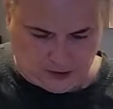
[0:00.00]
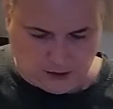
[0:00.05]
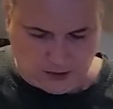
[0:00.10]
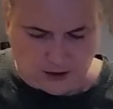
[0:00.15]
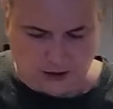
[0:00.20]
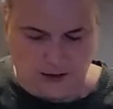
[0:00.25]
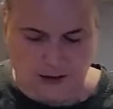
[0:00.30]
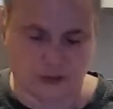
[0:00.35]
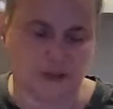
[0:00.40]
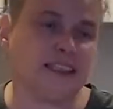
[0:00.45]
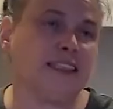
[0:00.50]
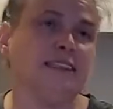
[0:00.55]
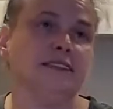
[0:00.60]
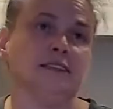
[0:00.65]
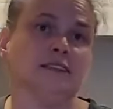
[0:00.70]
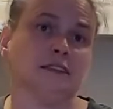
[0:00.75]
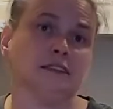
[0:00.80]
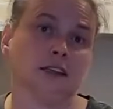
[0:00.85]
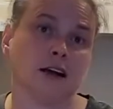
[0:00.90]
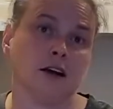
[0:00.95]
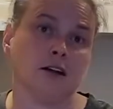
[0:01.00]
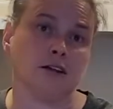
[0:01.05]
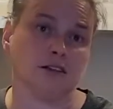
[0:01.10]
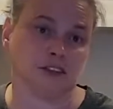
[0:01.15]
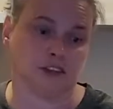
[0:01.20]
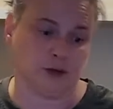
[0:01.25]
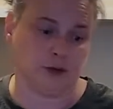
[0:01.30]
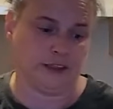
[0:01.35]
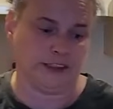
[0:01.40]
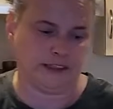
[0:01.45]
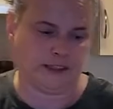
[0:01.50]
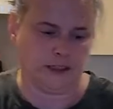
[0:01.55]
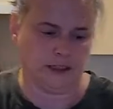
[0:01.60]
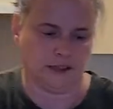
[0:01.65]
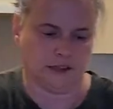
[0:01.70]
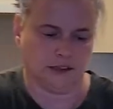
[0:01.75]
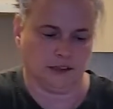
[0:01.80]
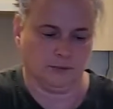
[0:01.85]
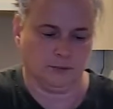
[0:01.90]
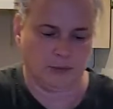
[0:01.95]
So seasoned salt and soy
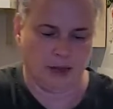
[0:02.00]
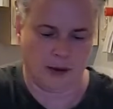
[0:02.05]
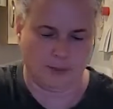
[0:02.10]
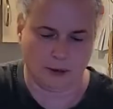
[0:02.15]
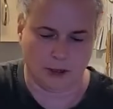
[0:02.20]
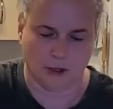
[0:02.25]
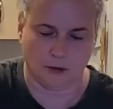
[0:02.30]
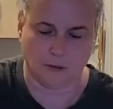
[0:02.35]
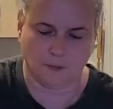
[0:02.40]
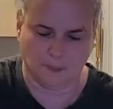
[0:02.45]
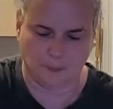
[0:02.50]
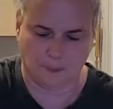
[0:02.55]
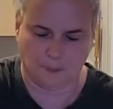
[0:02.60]
sauce and pepper.